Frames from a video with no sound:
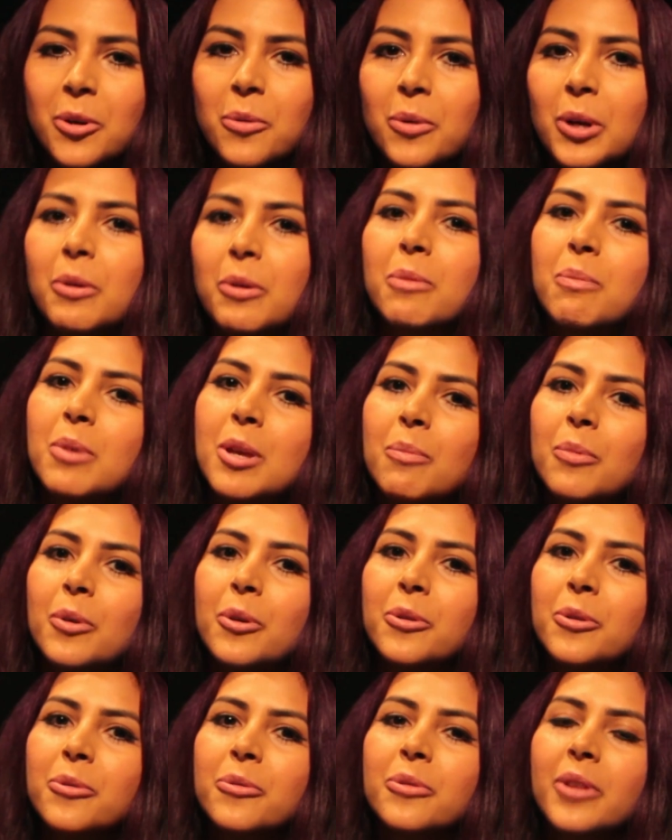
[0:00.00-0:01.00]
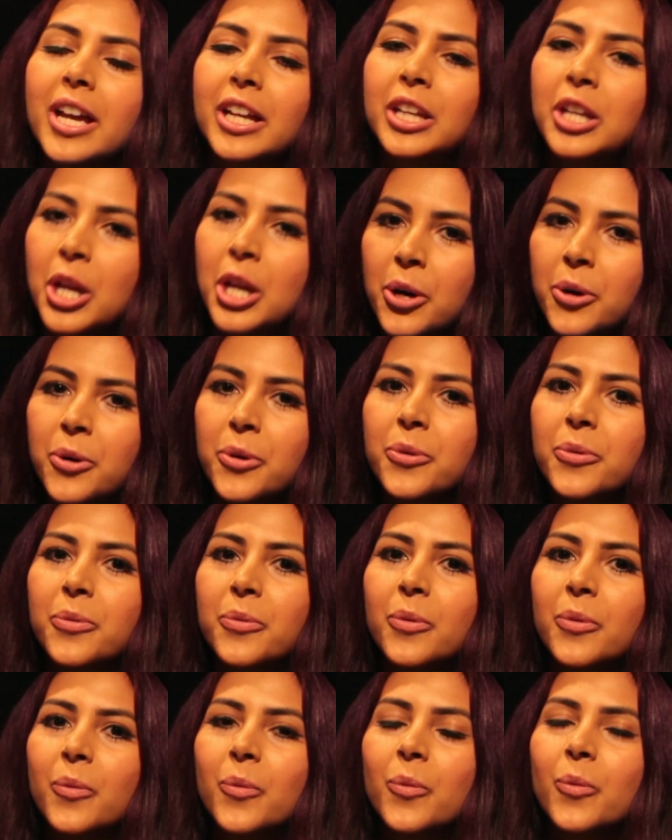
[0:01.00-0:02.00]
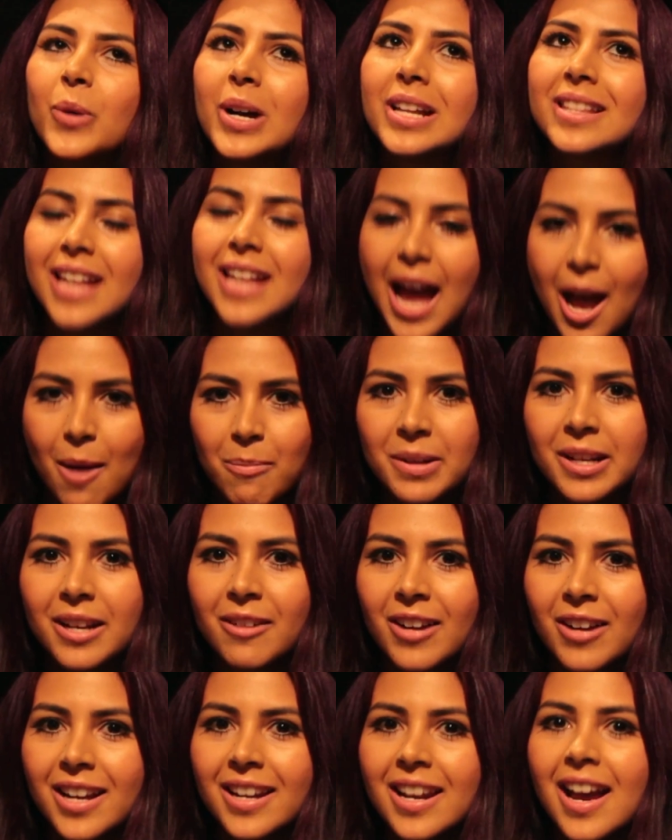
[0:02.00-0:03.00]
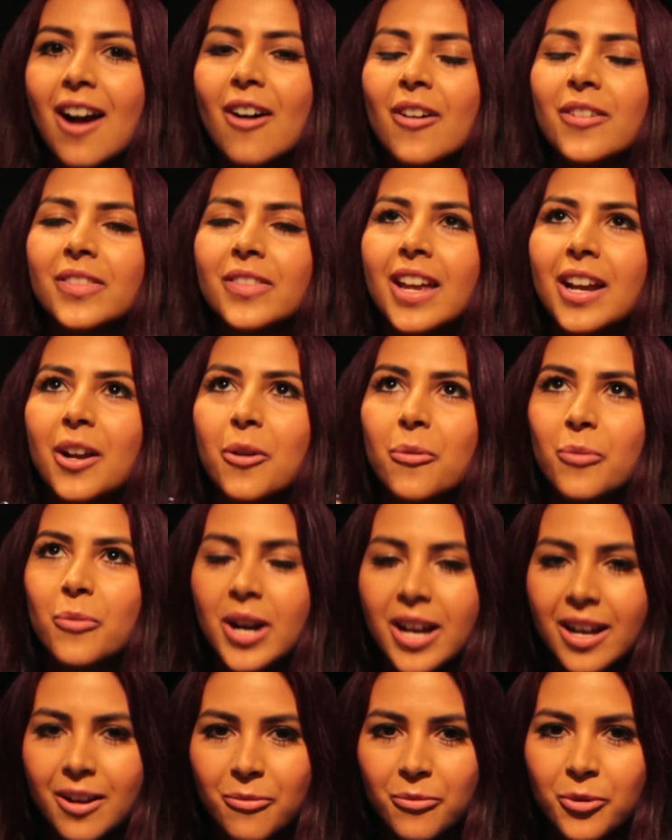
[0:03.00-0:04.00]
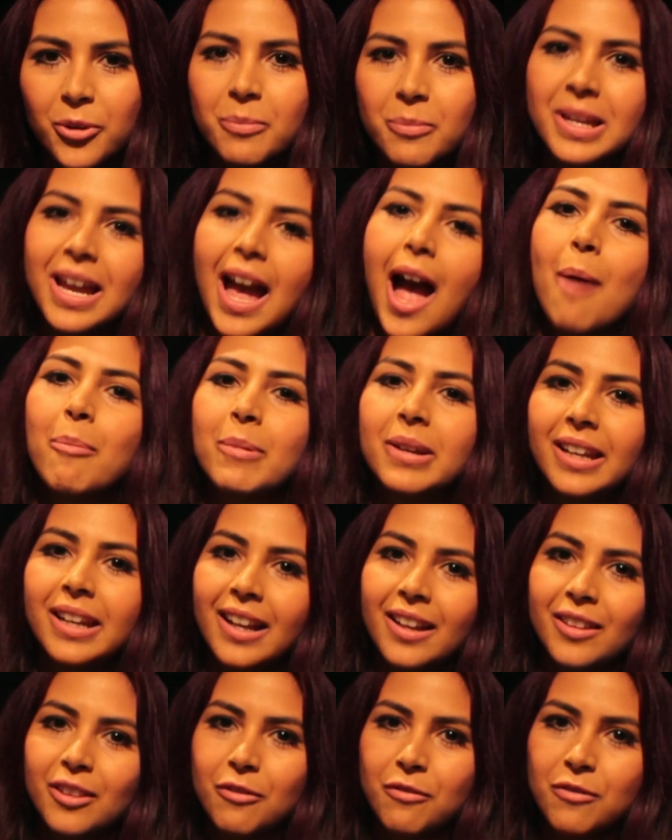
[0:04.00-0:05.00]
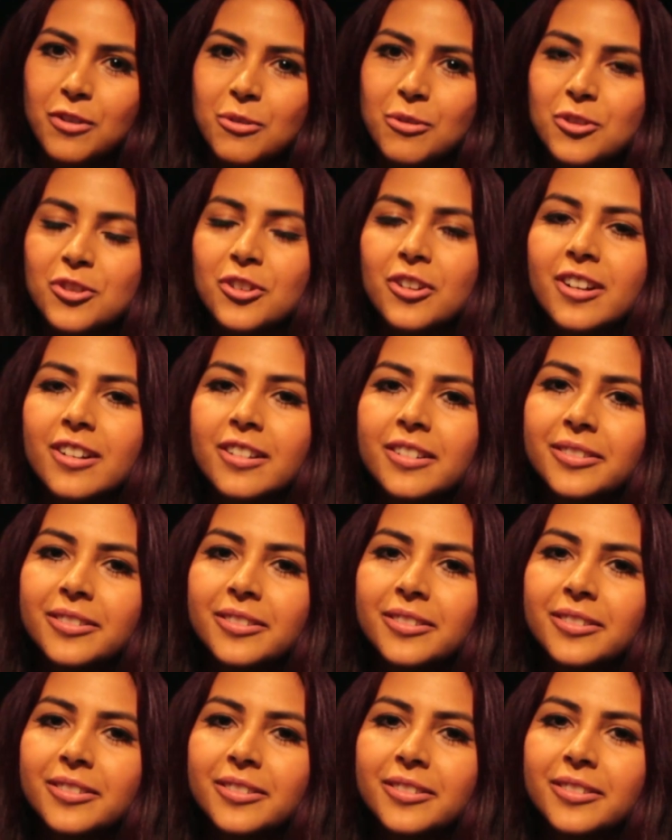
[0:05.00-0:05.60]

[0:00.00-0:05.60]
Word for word: to work with people who like know what's happening right now and like what will be happening in the future.